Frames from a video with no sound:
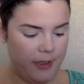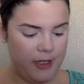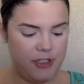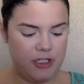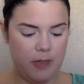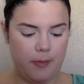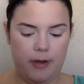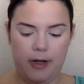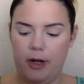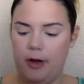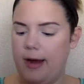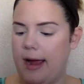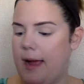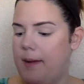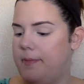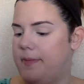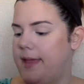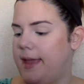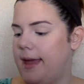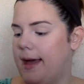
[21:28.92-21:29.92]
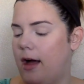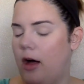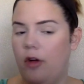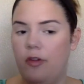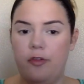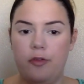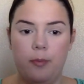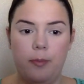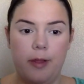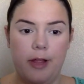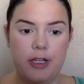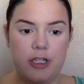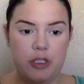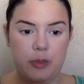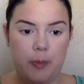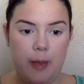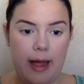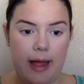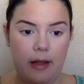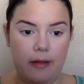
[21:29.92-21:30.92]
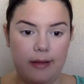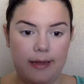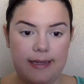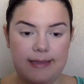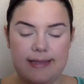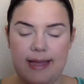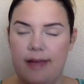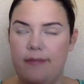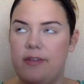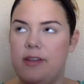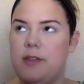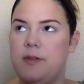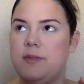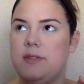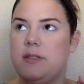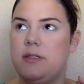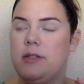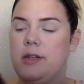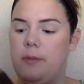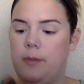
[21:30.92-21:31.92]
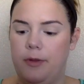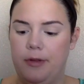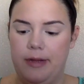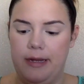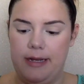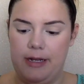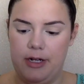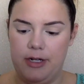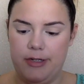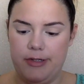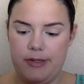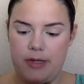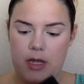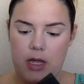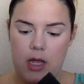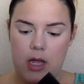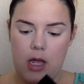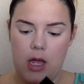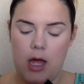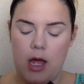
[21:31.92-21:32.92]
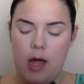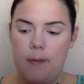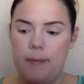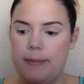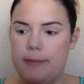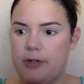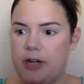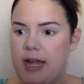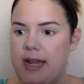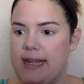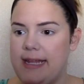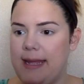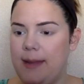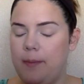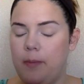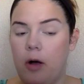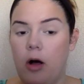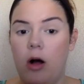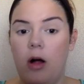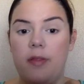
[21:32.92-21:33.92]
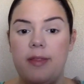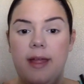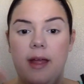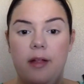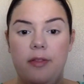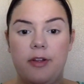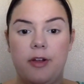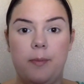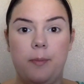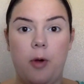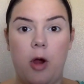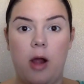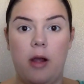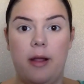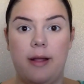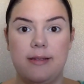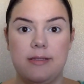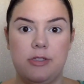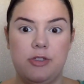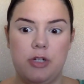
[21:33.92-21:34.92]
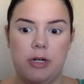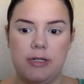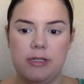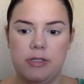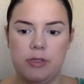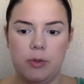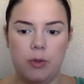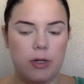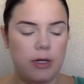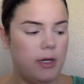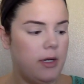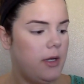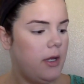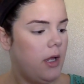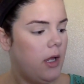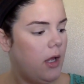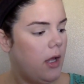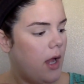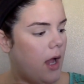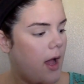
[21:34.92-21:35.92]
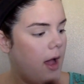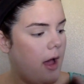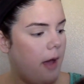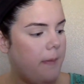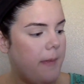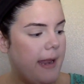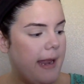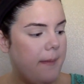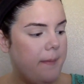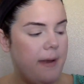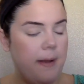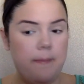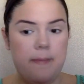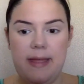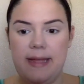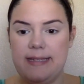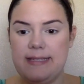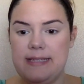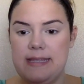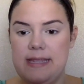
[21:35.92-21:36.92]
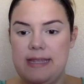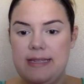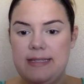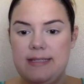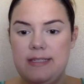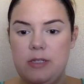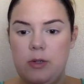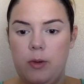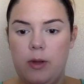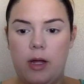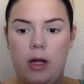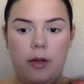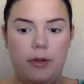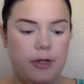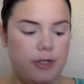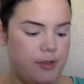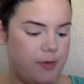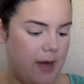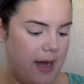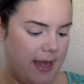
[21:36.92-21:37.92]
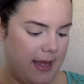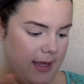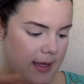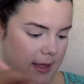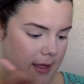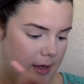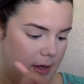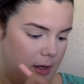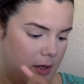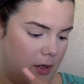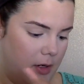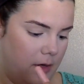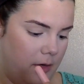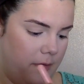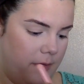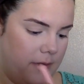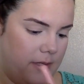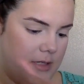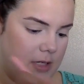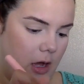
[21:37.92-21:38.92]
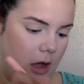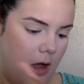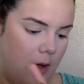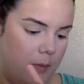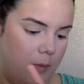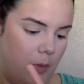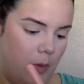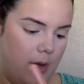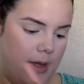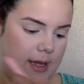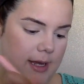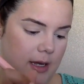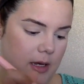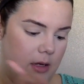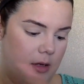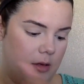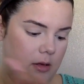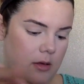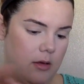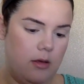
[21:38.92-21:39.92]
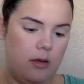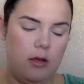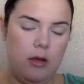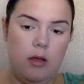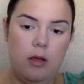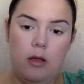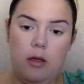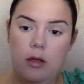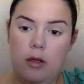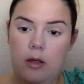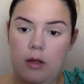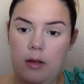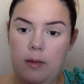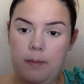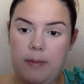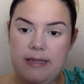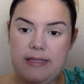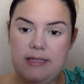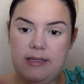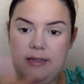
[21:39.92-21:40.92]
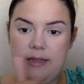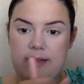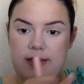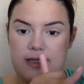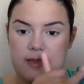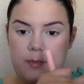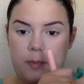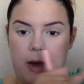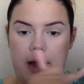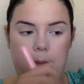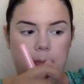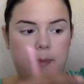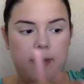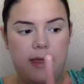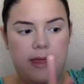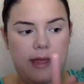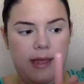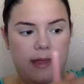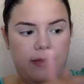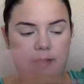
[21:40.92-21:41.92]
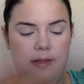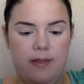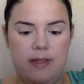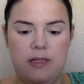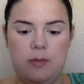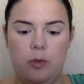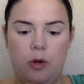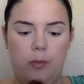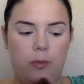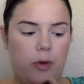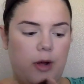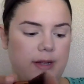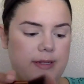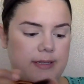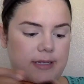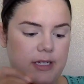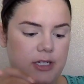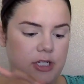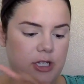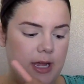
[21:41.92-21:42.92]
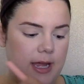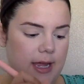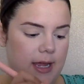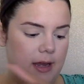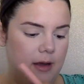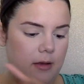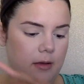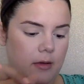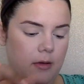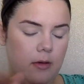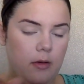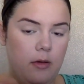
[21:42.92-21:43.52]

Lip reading: blush, I'm going to grab the e.l.f. blush palette. I haven't used this in a million years, but I'm trying to keep all the other products drugstore, and I'm going to mix these two colors right here. The top one, basically this bright pink, and then this more bronzy shade.